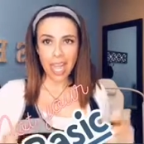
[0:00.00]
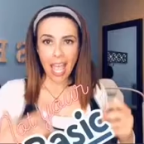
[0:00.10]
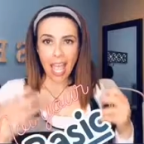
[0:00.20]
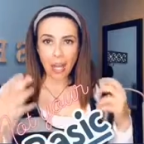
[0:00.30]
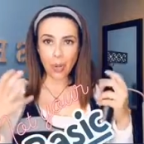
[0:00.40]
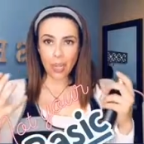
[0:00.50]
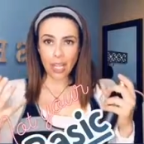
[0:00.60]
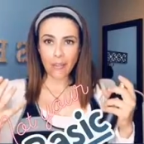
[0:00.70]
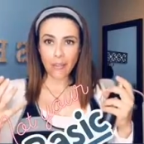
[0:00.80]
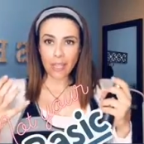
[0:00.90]
and
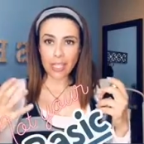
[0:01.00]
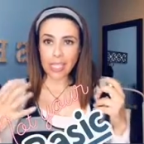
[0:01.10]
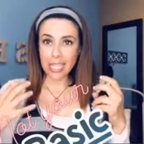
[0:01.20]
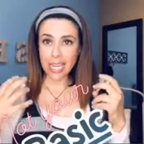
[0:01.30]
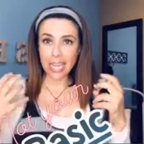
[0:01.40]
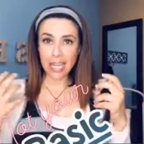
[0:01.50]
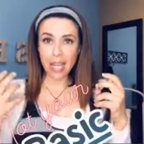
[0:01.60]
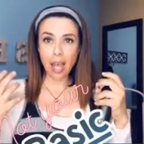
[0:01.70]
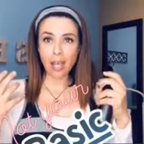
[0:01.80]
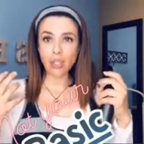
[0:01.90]
really fills in any
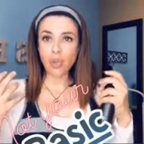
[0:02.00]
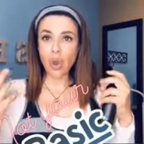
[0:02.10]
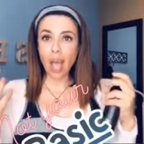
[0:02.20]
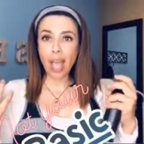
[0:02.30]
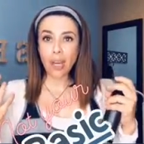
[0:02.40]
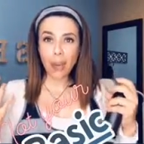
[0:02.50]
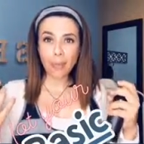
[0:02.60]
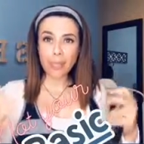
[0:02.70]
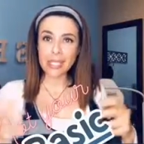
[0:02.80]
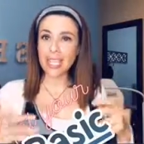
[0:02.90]
dry, crepey
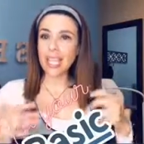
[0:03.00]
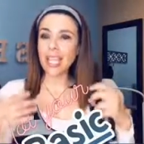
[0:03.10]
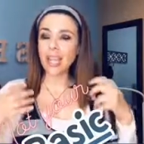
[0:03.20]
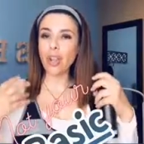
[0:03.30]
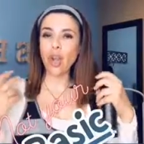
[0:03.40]
skin